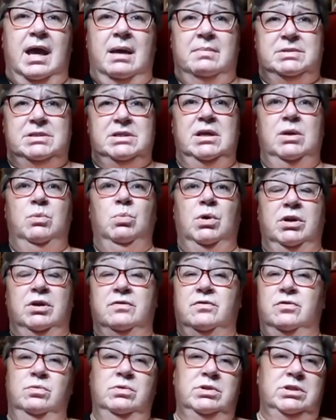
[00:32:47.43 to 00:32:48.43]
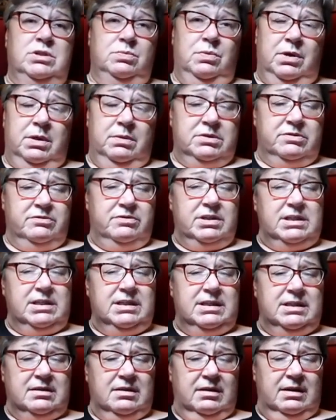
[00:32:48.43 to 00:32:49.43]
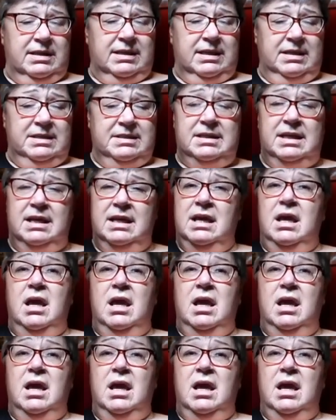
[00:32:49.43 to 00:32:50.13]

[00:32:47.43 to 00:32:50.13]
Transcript: absolutely wonderful, which is what it was originally designed as.